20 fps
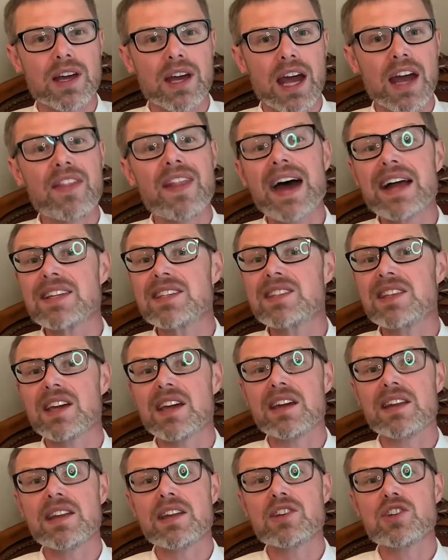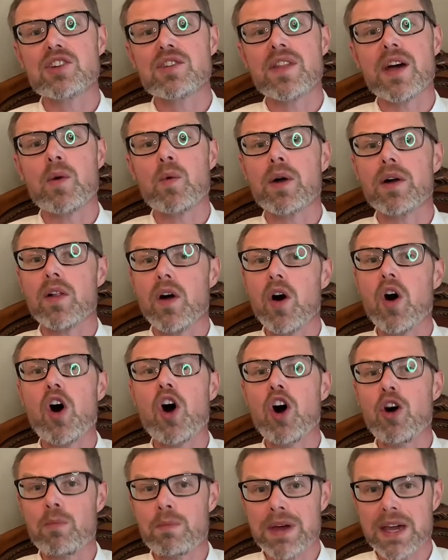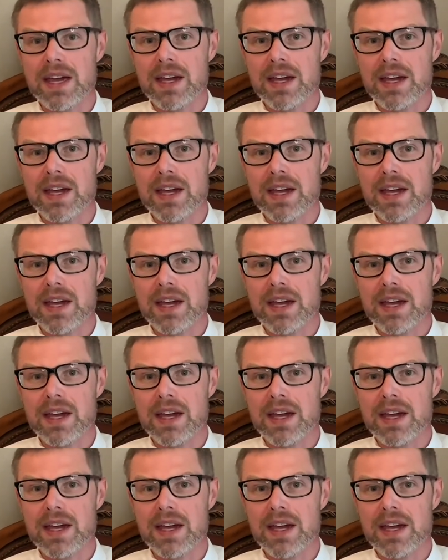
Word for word: And that's the condition that we'll all be